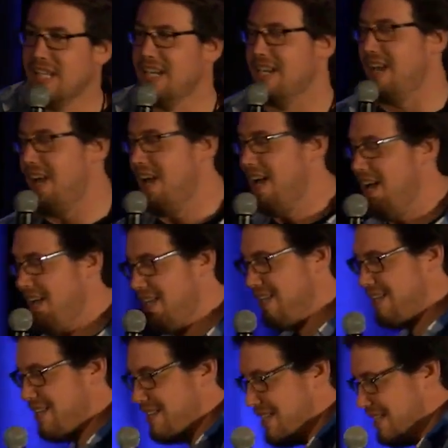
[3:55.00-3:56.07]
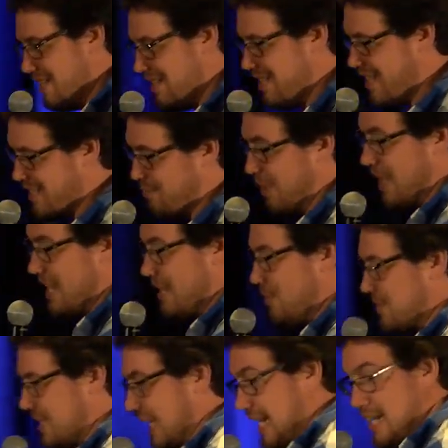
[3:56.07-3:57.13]
then uh, the, his buddy
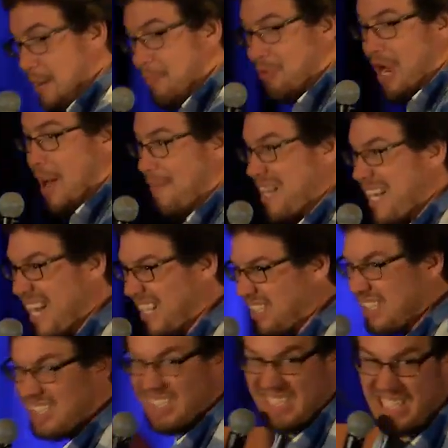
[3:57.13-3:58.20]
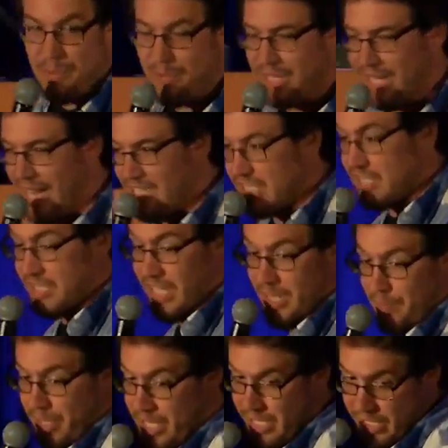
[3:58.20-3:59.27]
was like getting a prop. He didn't actually see what the guy just
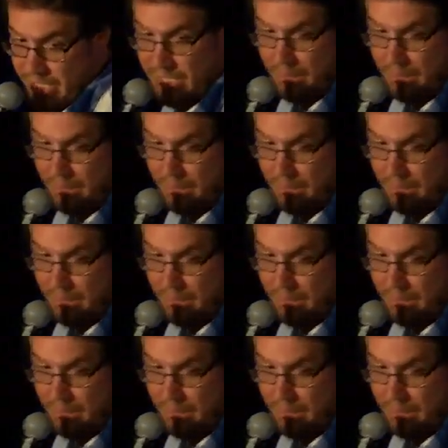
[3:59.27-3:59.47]
did, but he, he